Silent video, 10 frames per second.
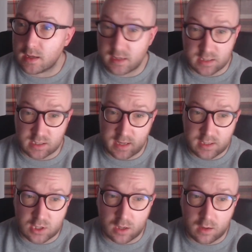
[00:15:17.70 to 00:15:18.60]
its
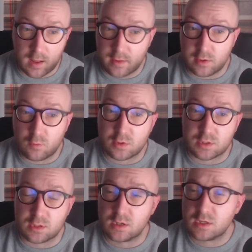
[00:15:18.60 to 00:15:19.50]
nature, and you want
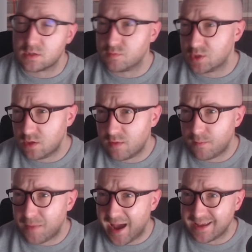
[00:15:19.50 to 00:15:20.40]
to subsume
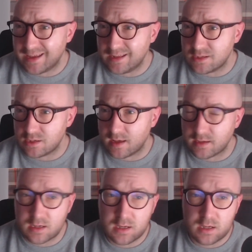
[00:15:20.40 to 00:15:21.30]
it back into
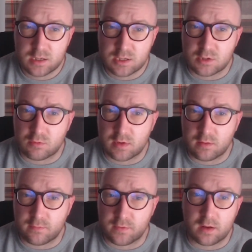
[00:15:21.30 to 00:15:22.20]
that
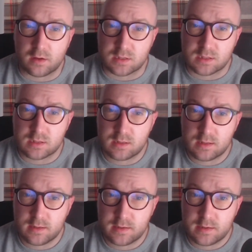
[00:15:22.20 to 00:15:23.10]
surreal funness.
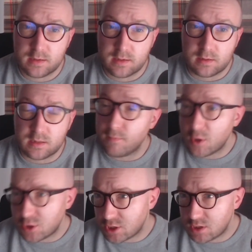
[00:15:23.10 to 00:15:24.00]
The
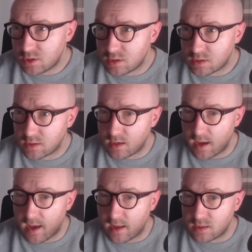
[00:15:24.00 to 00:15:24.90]
emotions
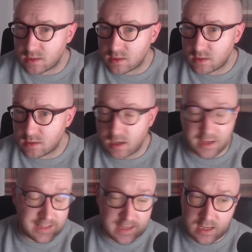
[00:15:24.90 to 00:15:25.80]
and the
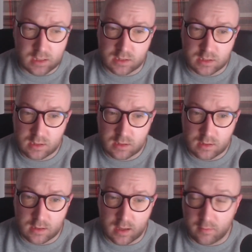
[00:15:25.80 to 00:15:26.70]
ideas
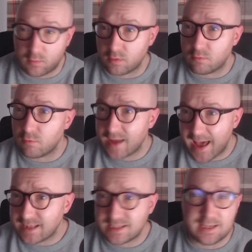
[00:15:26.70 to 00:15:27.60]
and the
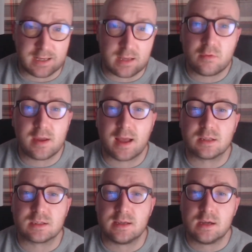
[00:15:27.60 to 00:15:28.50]
reality and
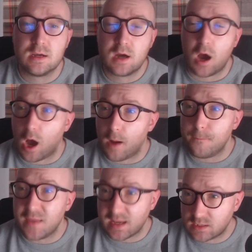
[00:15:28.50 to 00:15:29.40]
irreality are
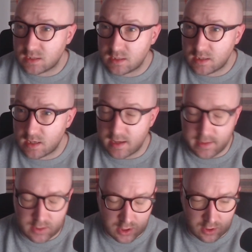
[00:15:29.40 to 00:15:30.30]
mixed
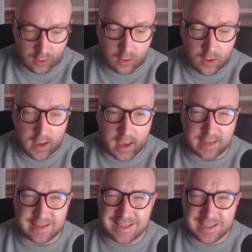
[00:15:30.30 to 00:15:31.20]
into
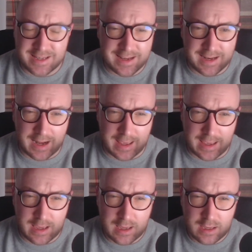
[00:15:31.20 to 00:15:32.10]
a distinctly